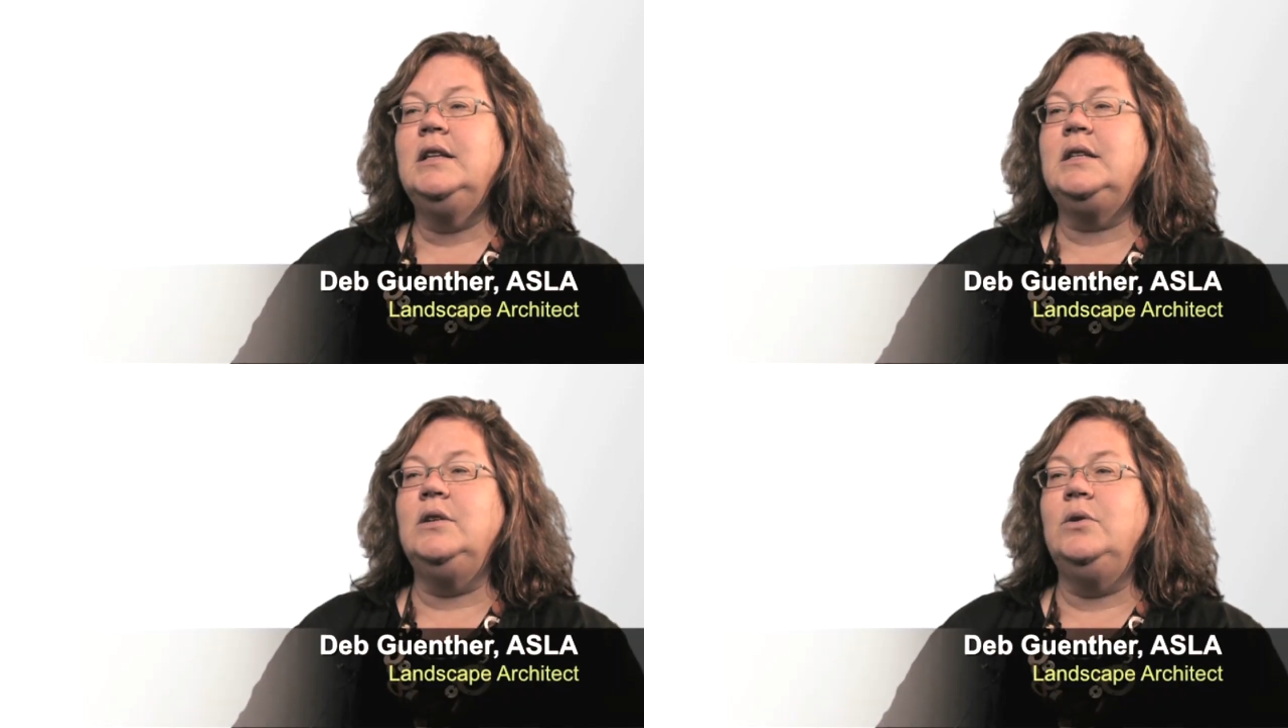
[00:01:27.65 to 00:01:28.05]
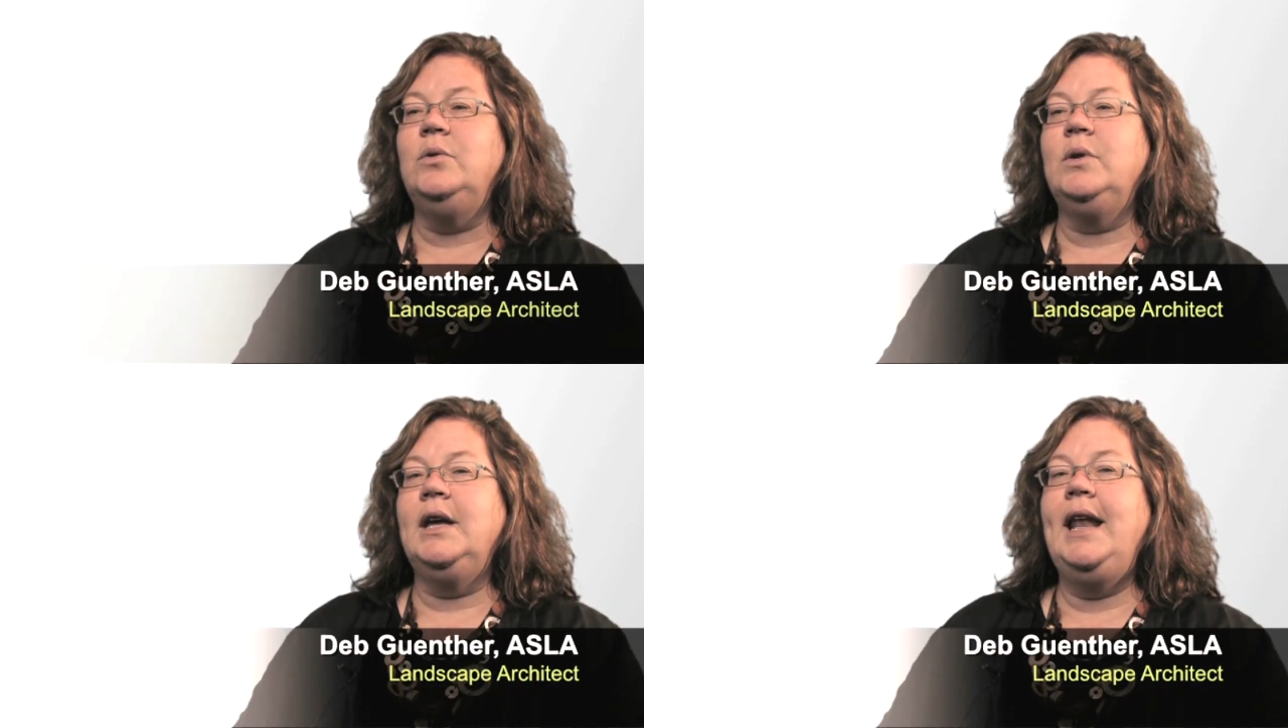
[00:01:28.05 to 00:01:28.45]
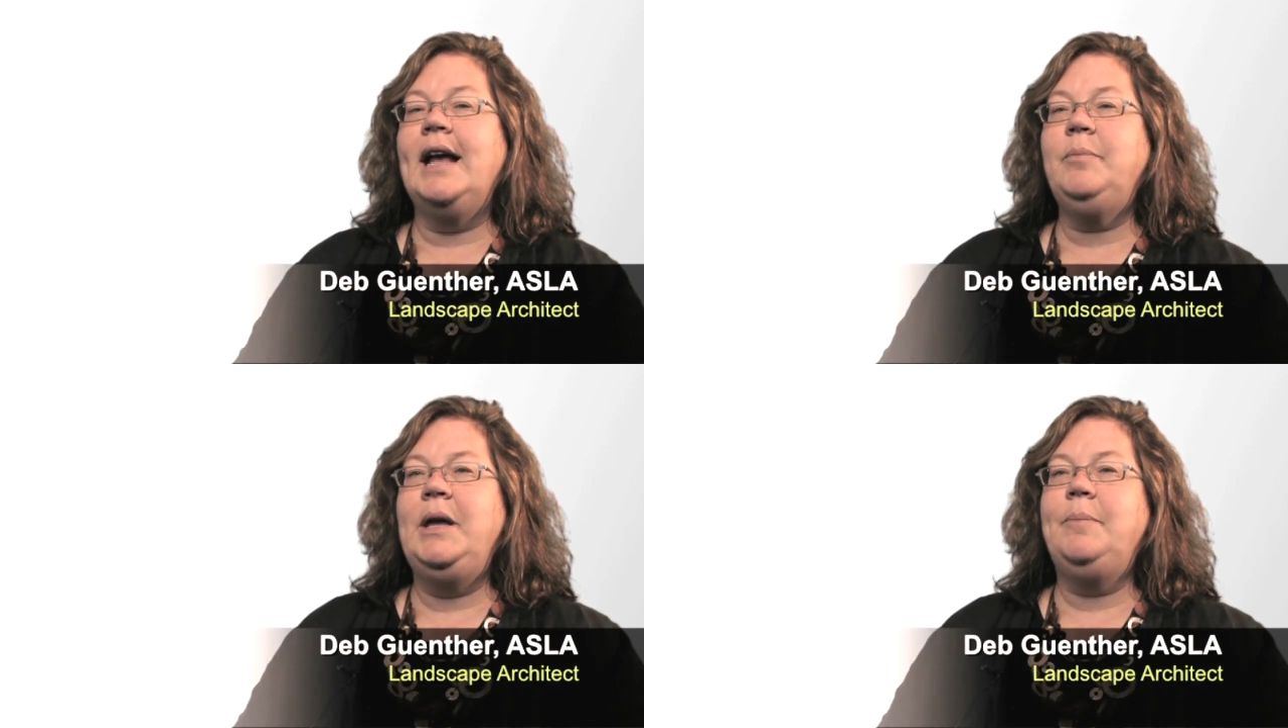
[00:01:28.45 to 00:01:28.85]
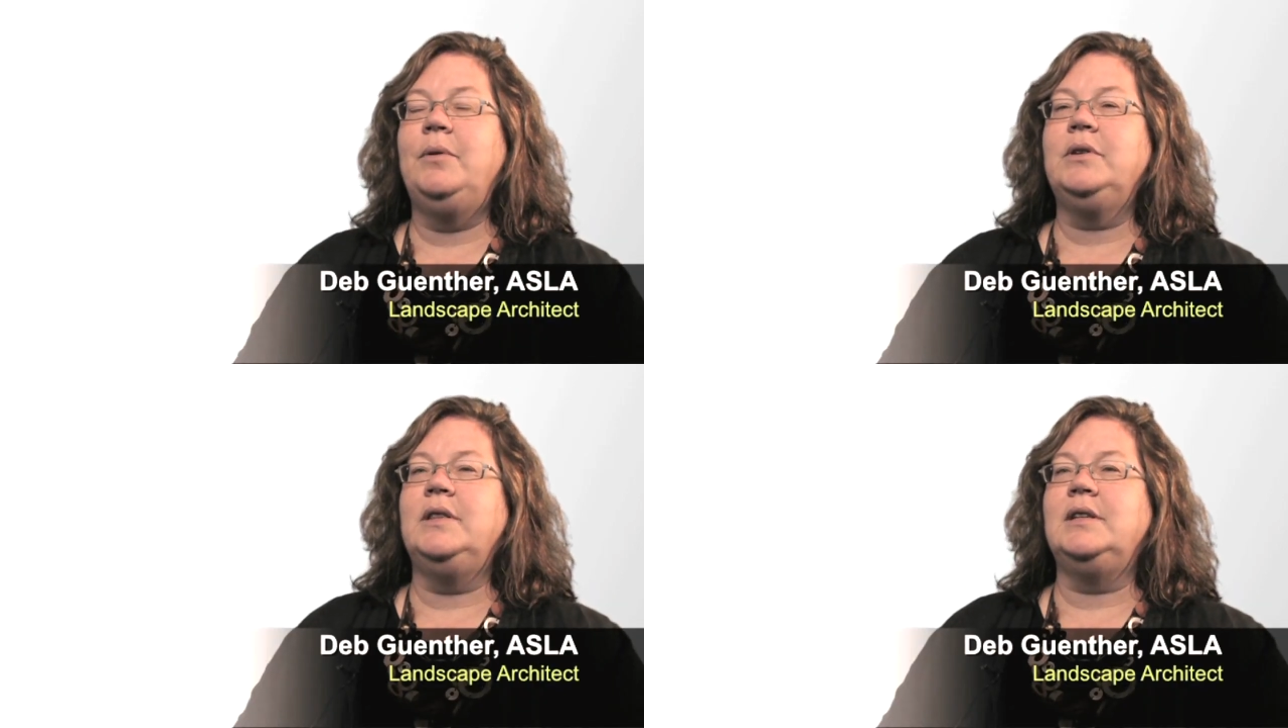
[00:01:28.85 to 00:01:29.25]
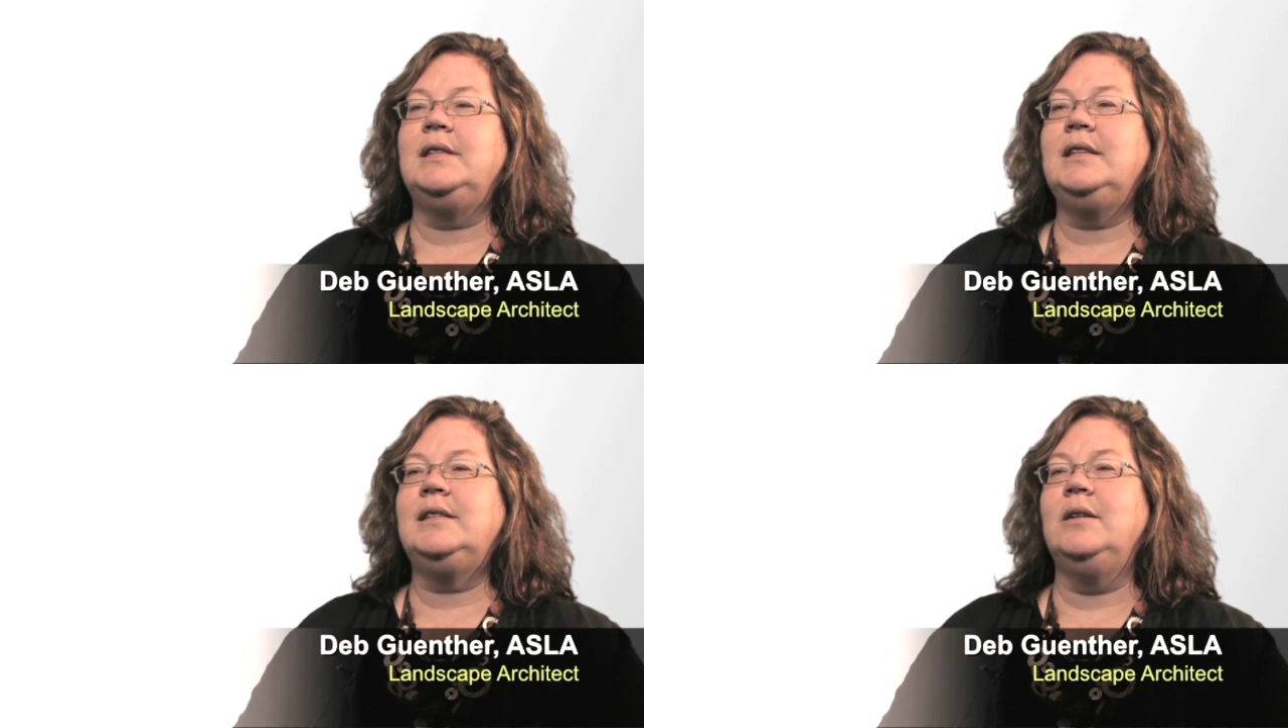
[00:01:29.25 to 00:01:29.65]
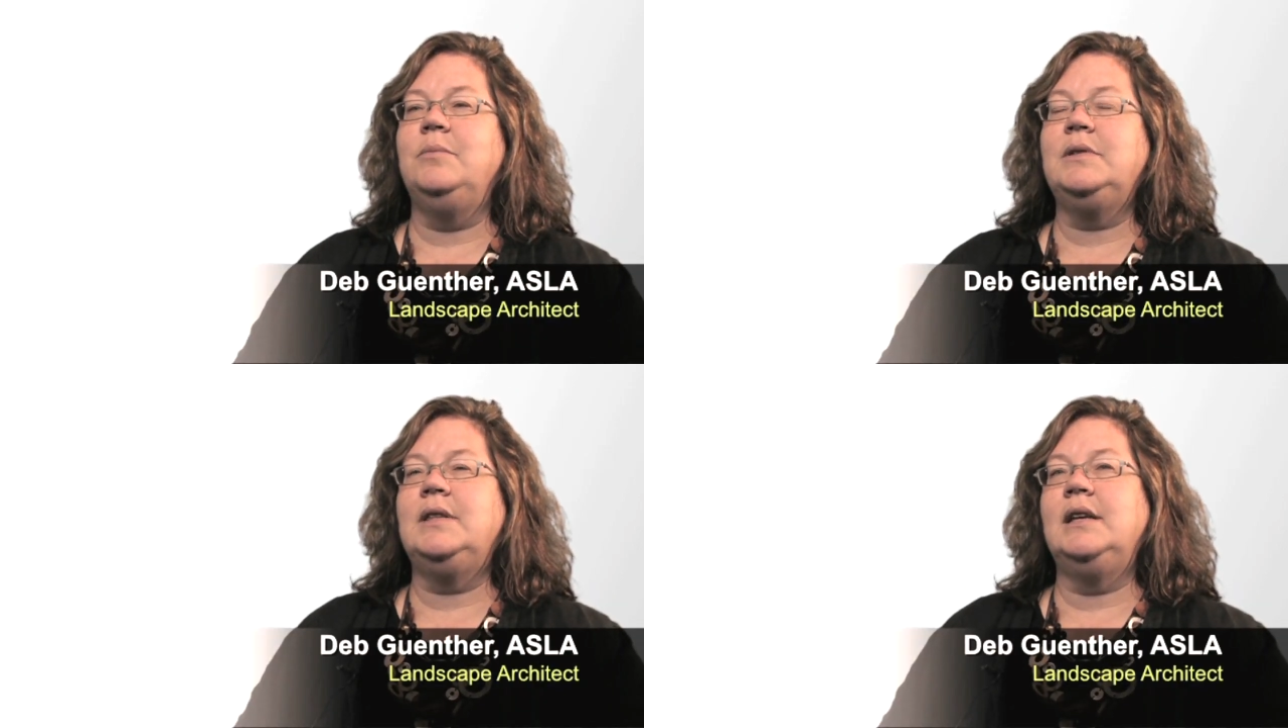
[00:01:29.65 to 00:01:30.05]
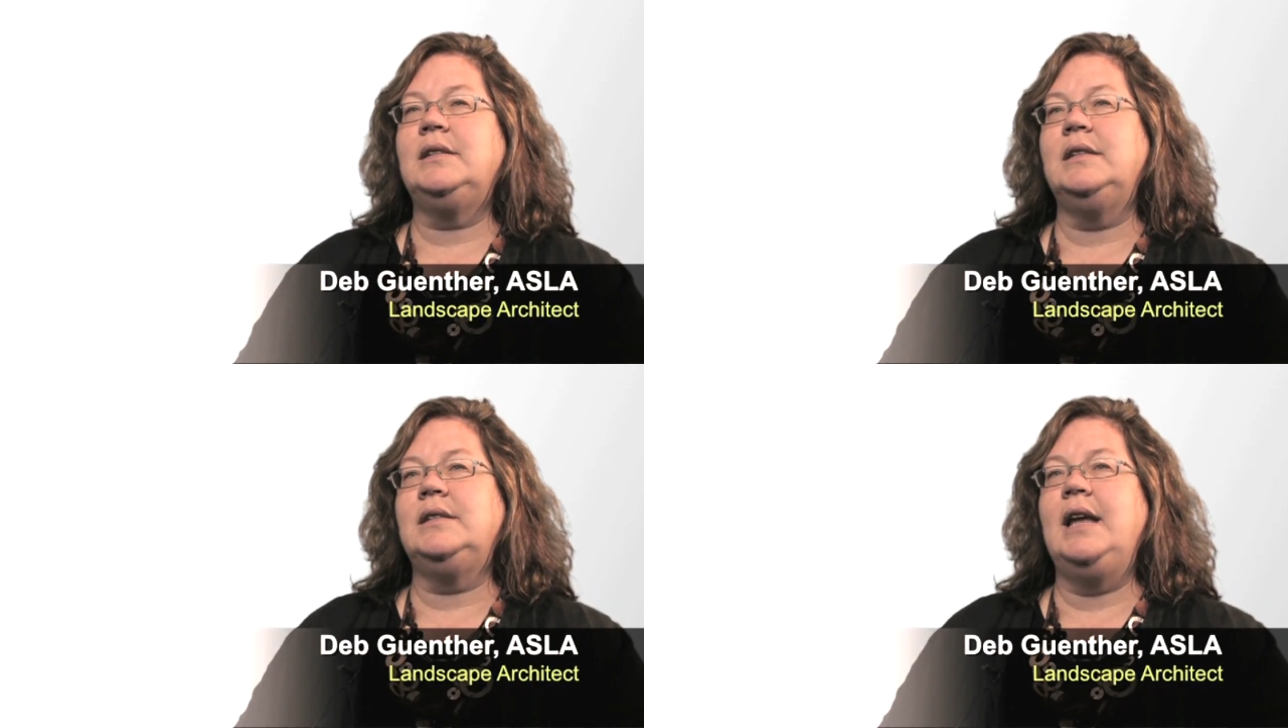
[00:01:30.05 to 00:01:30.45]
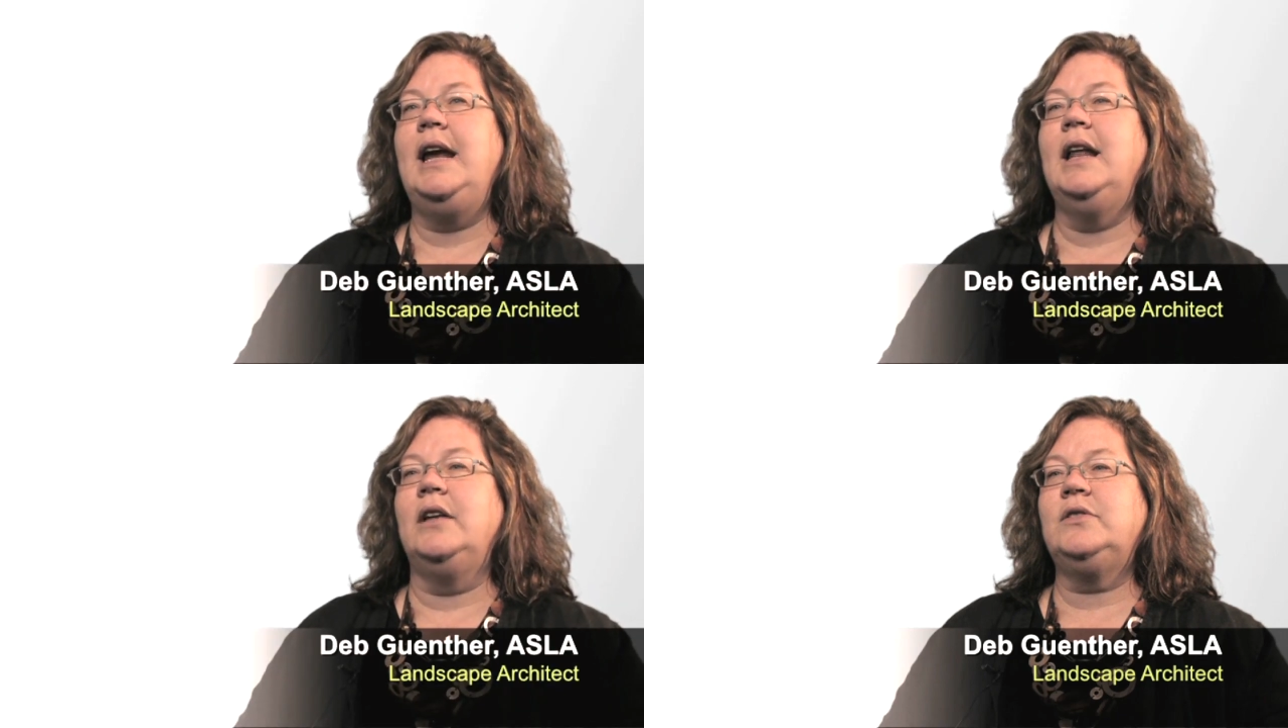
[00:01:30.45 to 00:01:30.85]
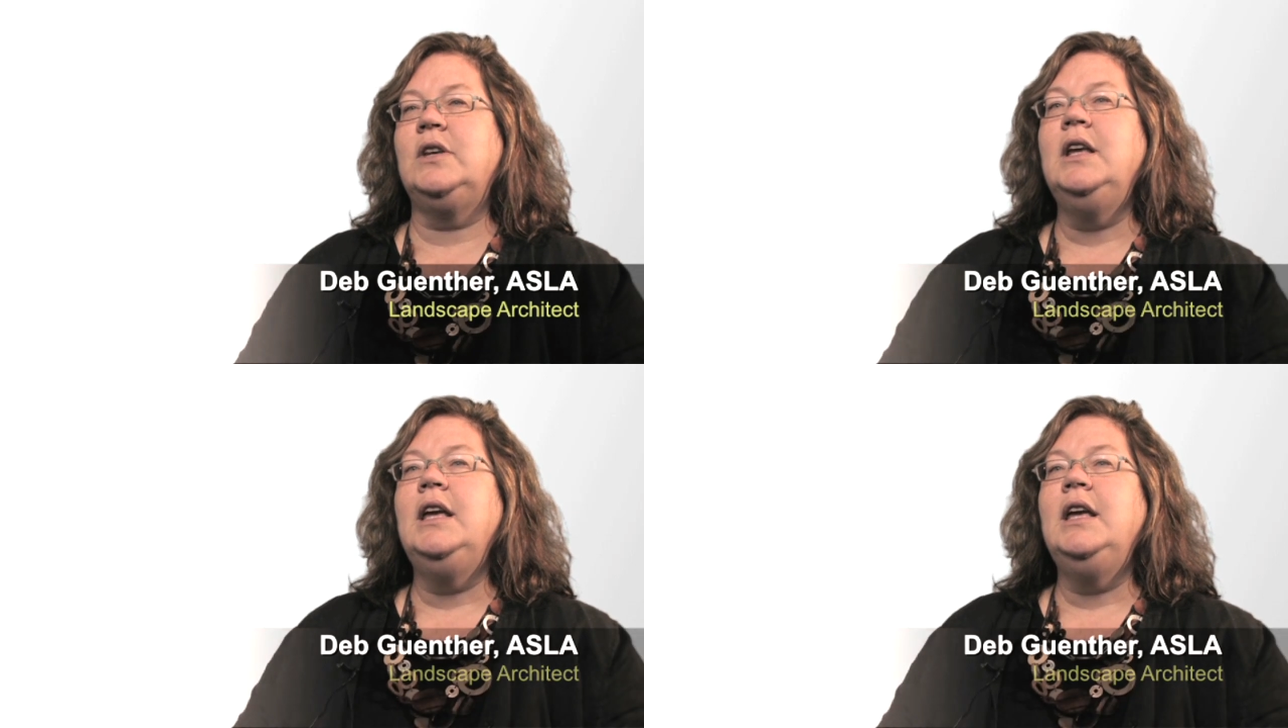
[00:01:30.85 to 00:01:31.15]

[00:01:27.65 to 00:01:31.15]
to connect people to the systems that sustain us